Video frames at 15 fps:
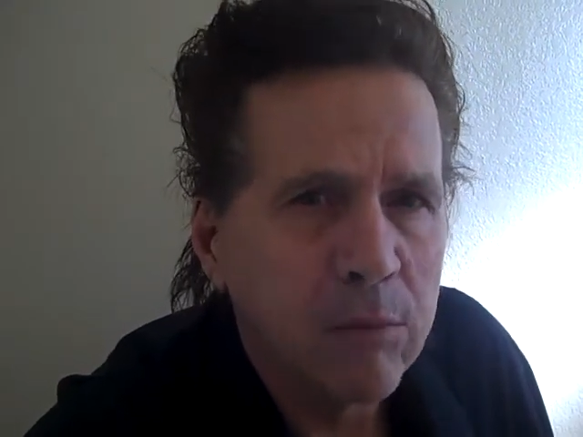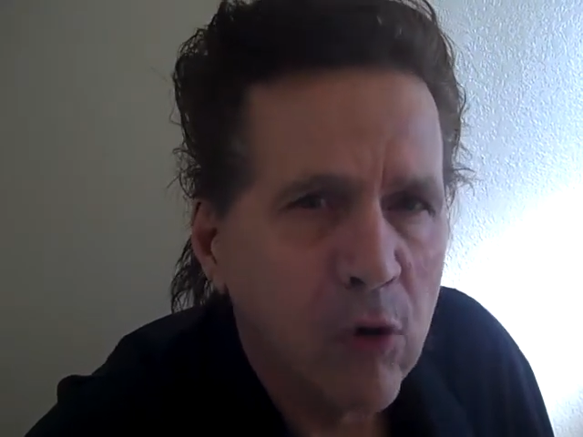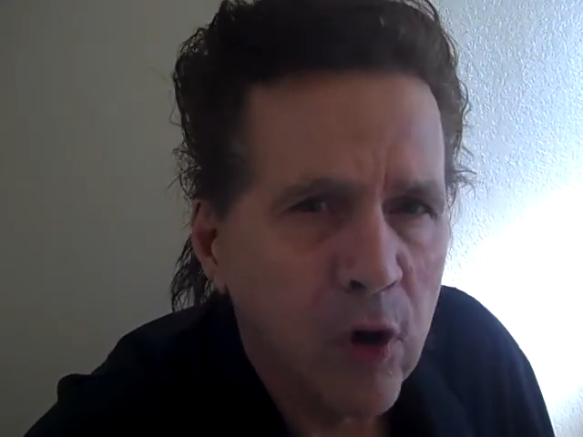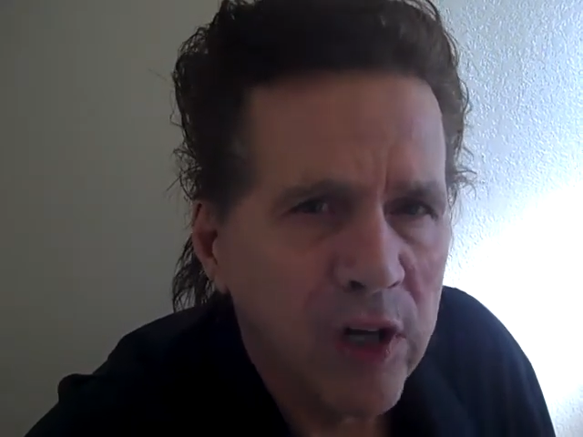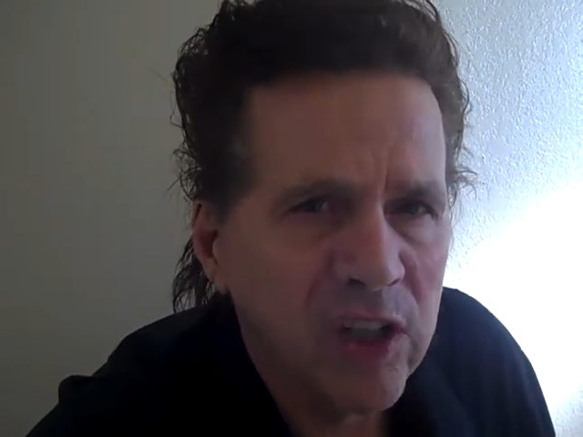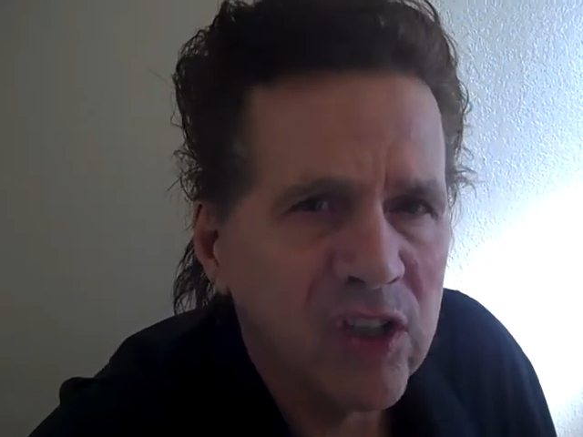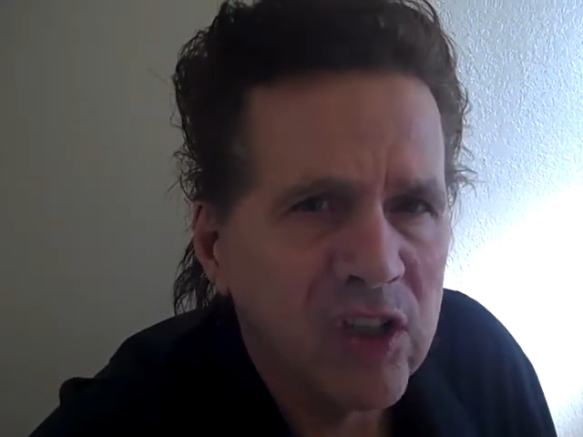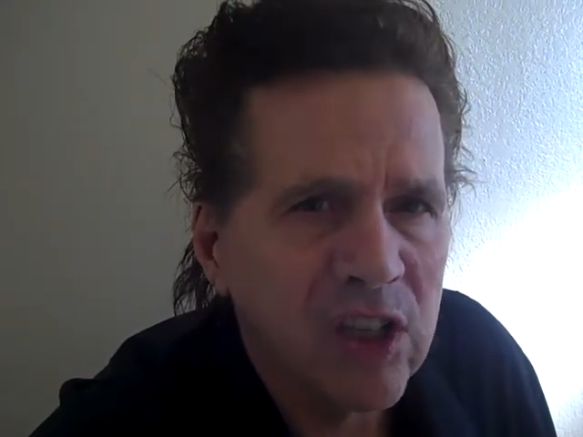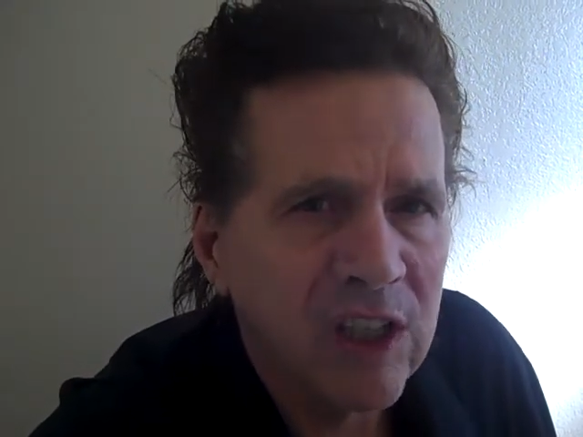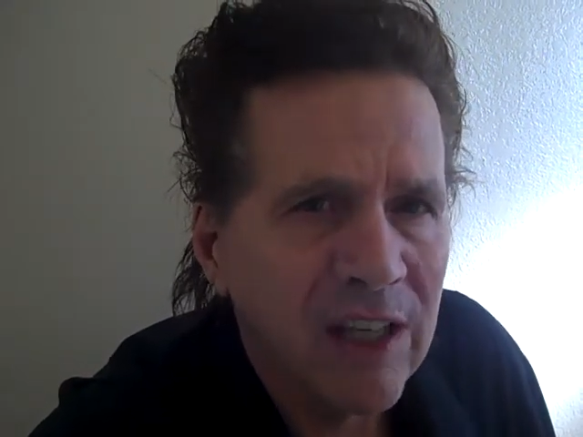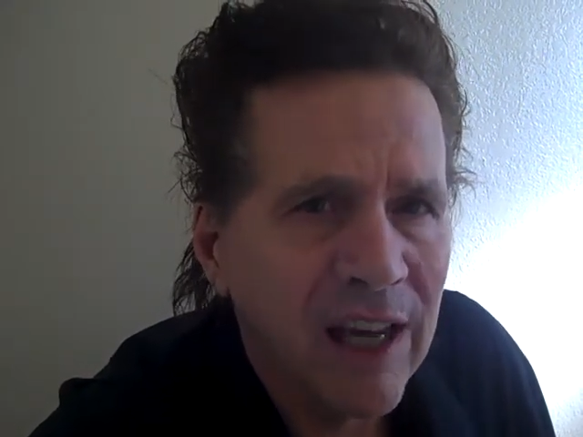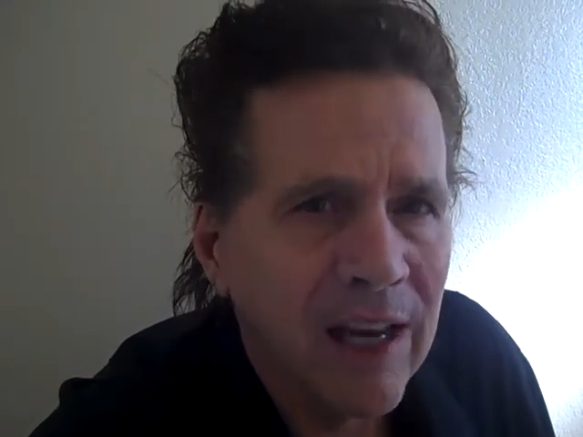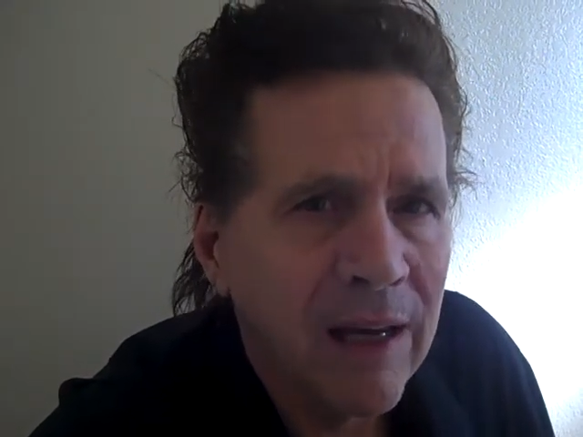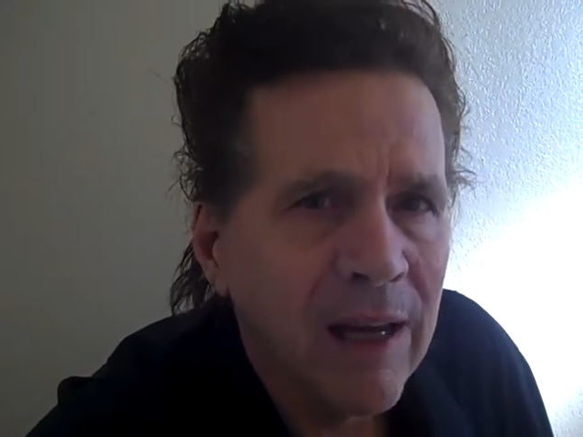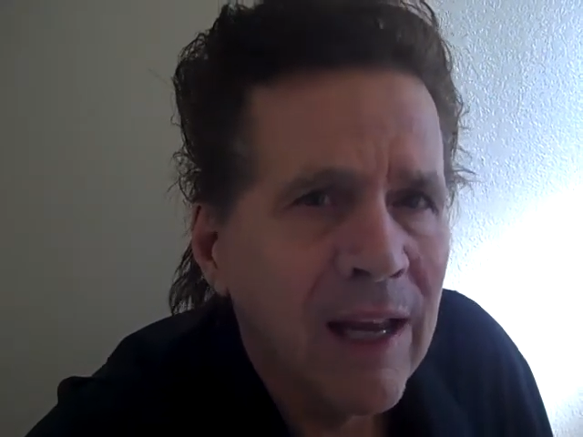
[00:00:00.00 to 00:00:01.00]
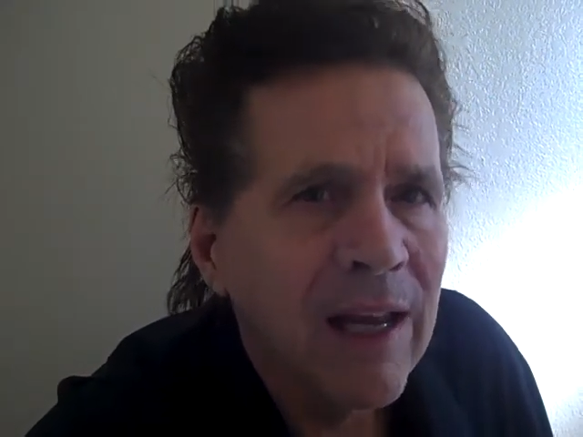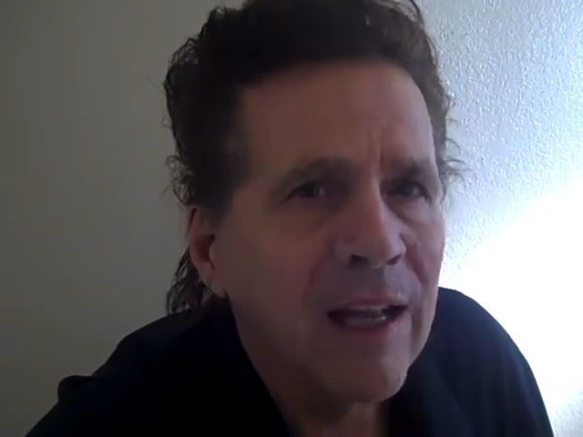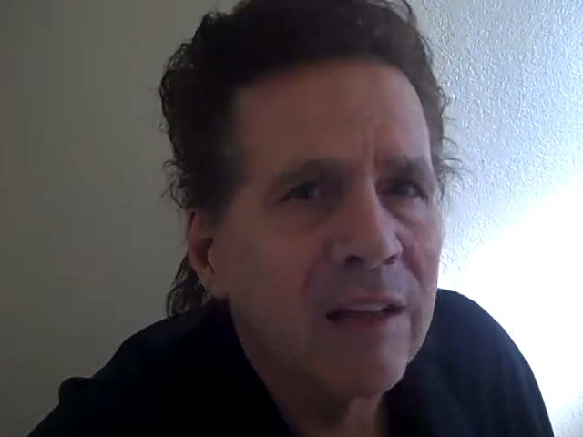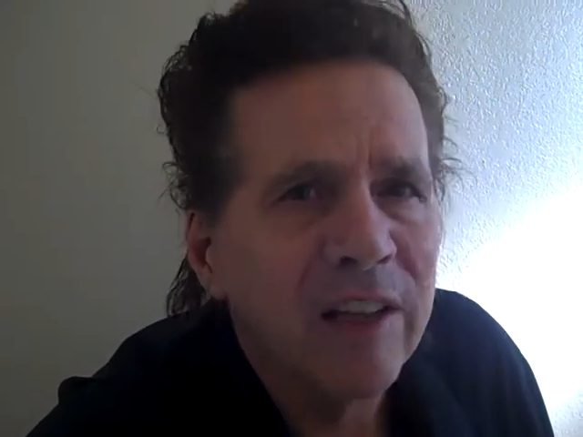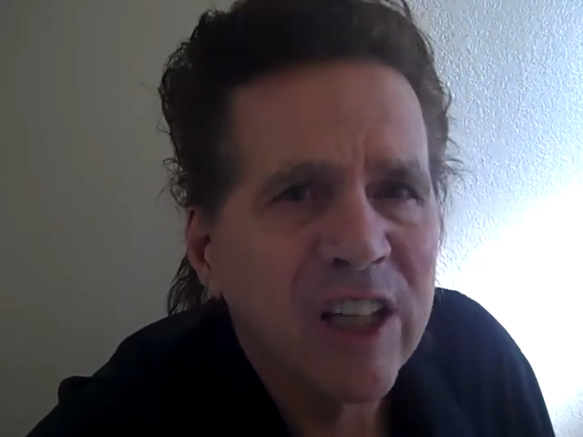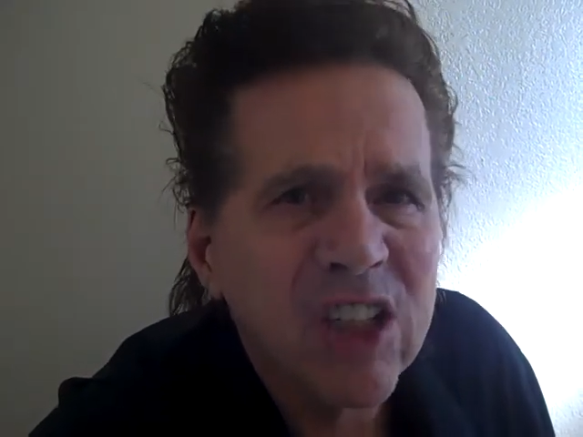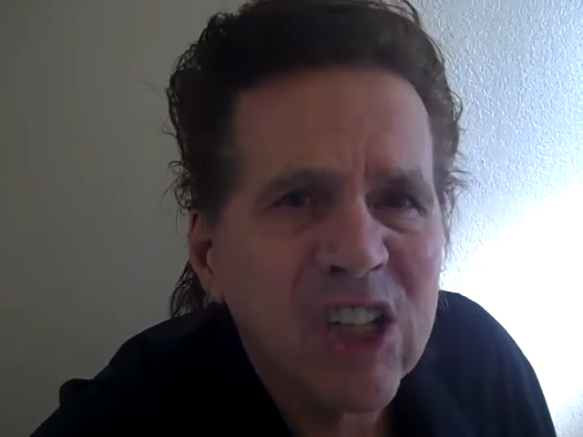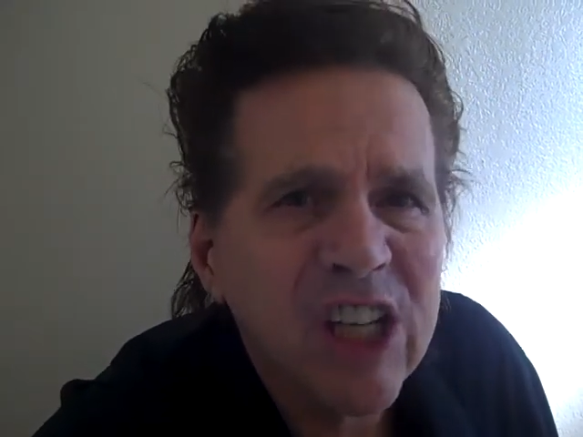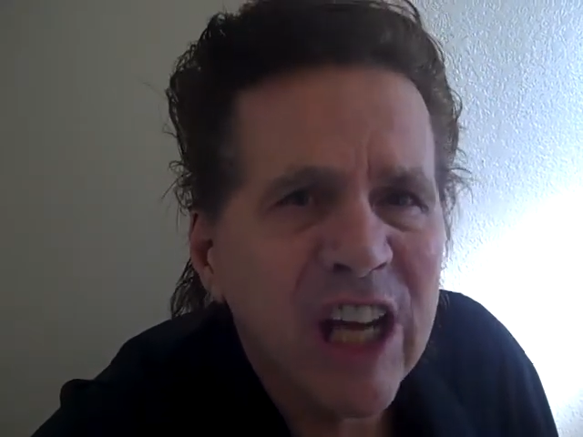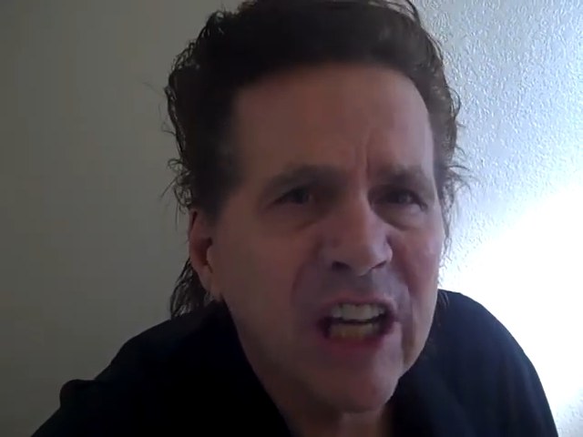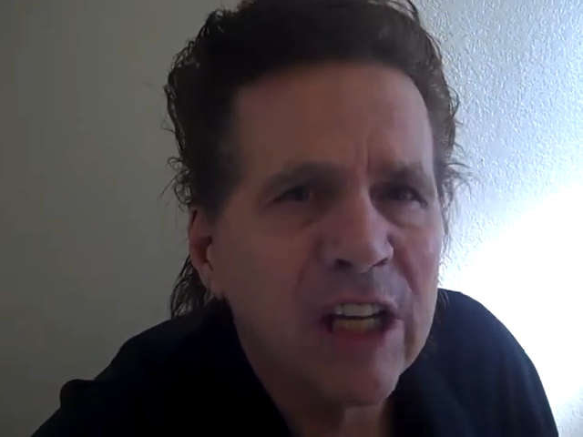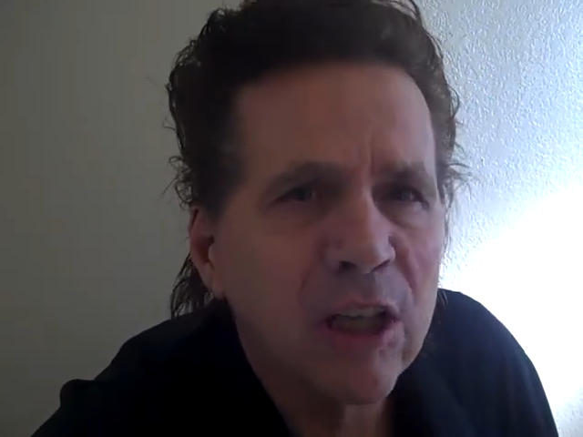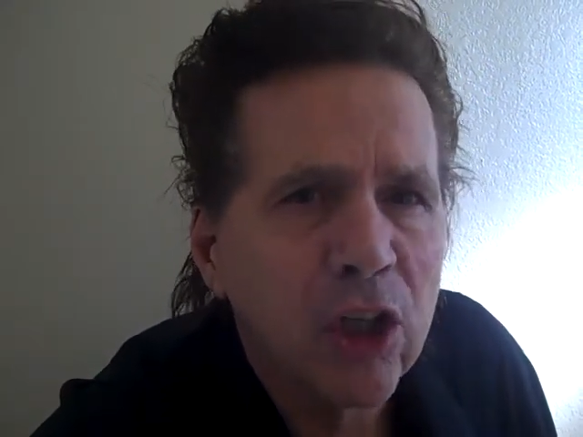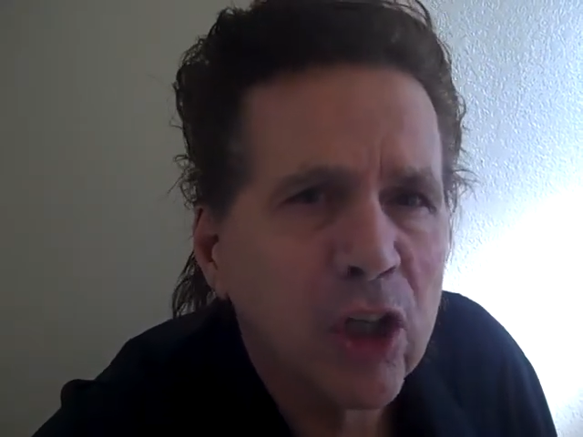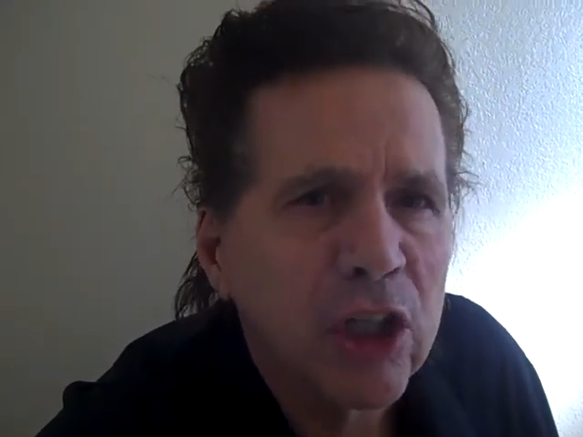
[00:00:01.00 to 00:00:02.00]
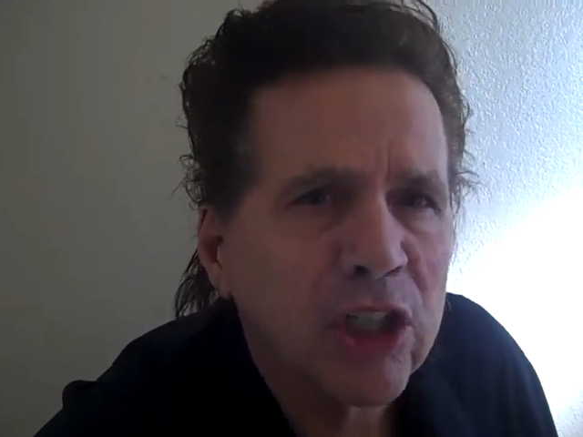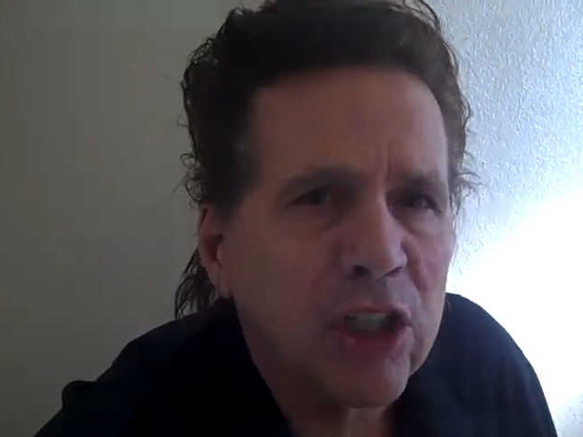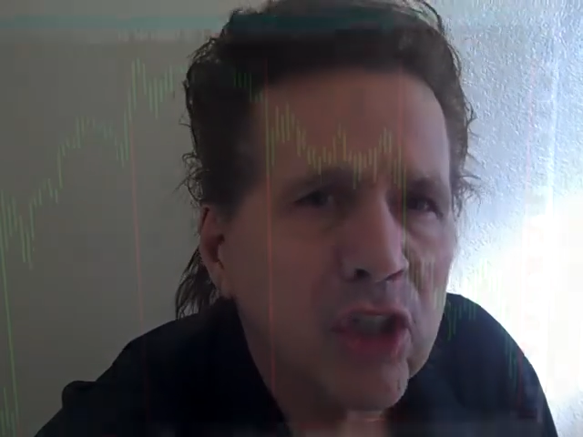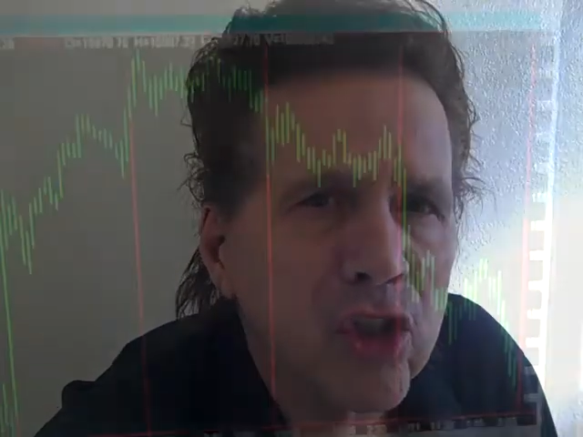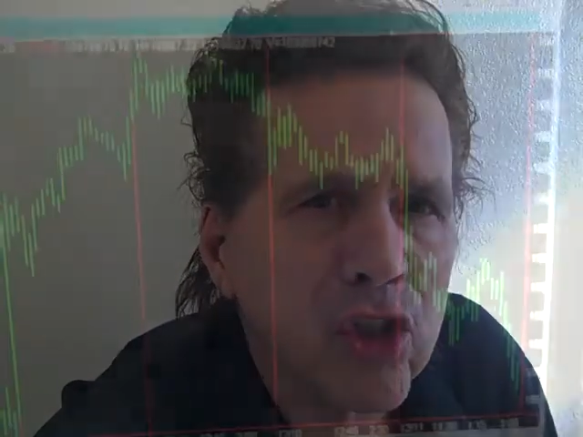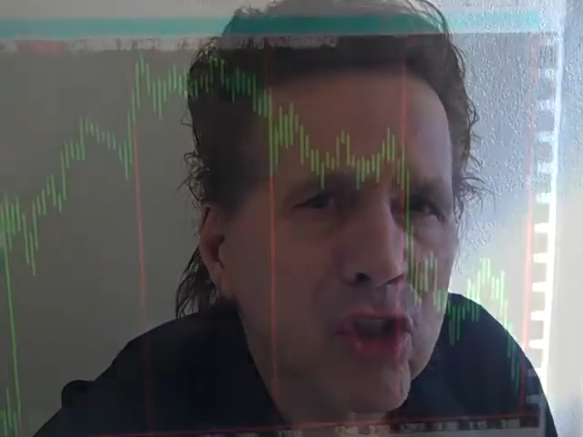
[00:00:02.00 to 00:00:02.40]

points today. Let's take a look at the